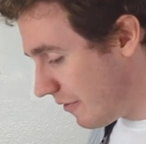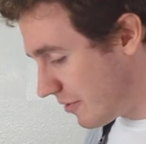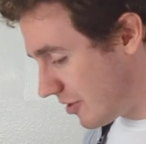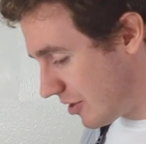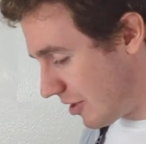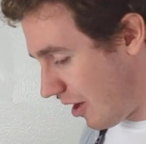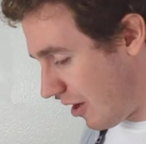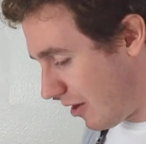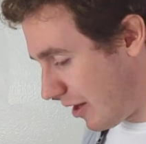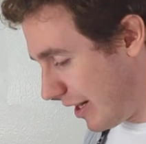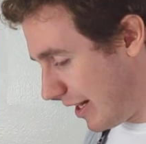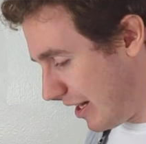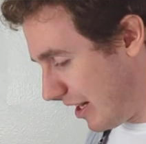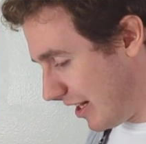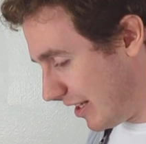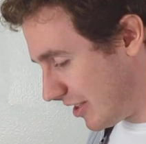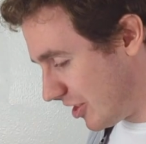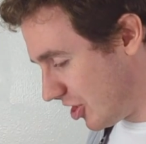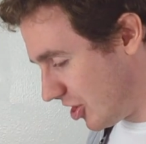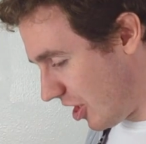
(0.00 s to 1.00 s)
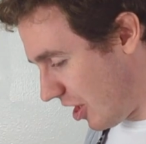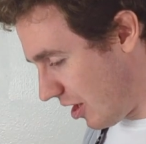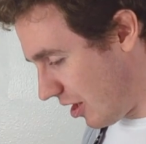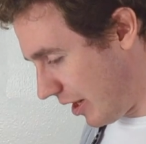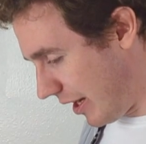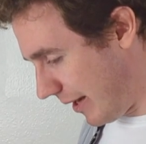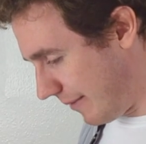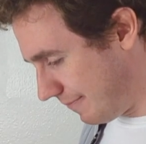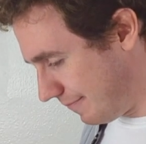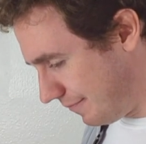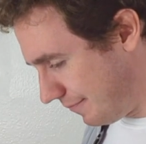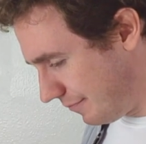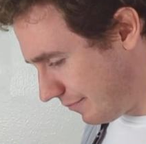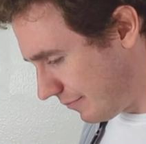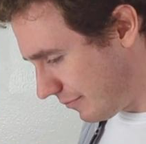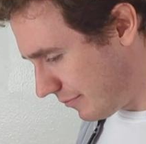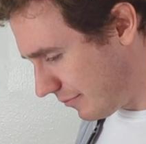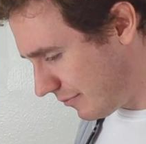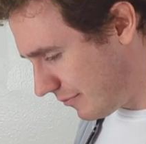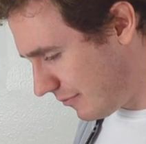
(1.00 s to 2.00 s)
of sorry, not sorry,
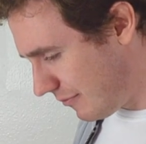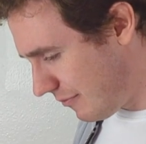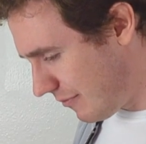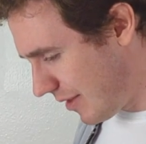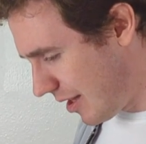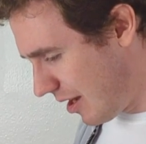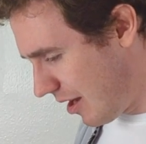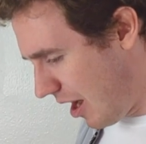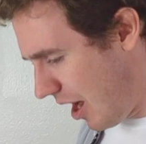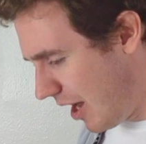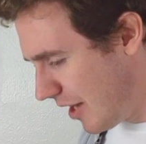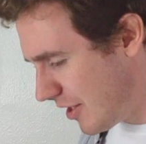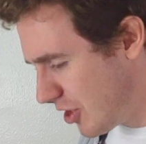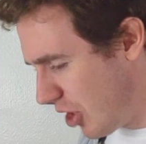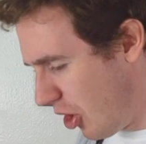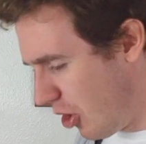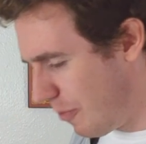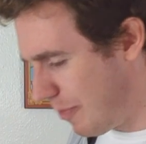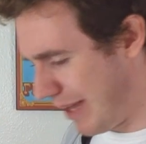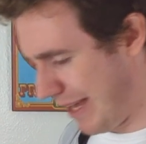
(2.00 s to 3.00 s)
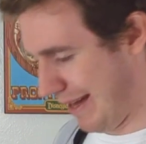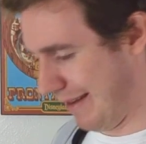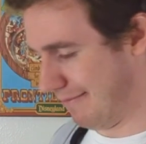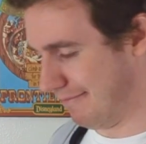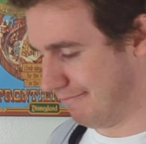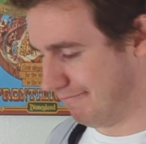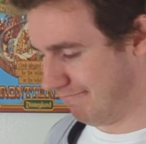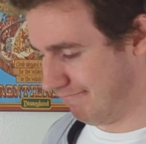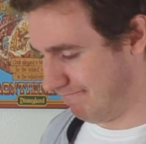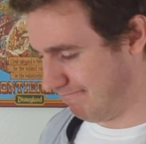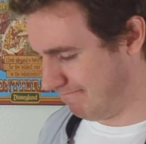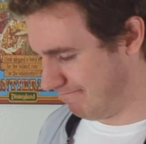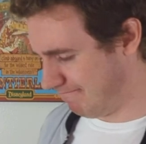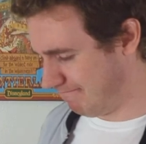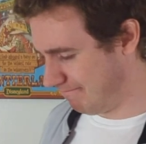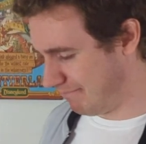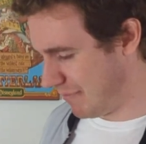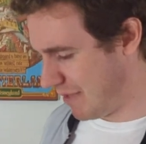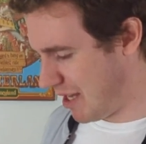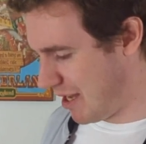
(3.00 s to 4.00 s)
Autopia.
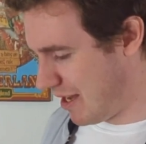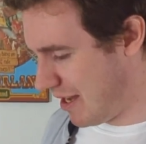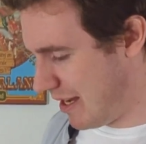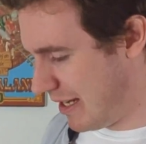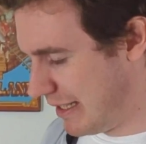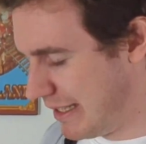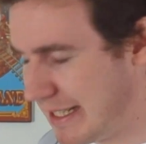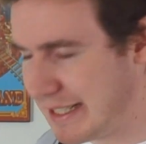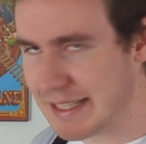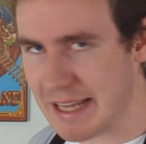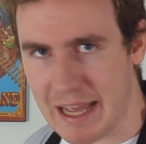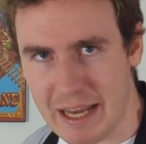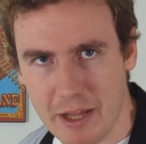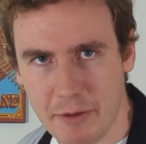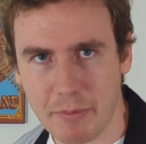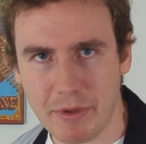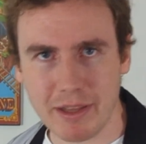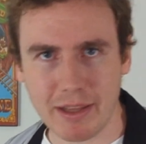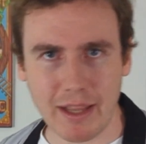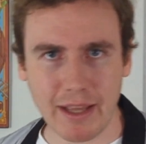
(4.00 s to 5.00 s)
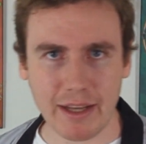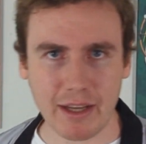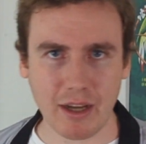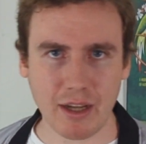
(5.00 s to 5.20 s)
Does anyone like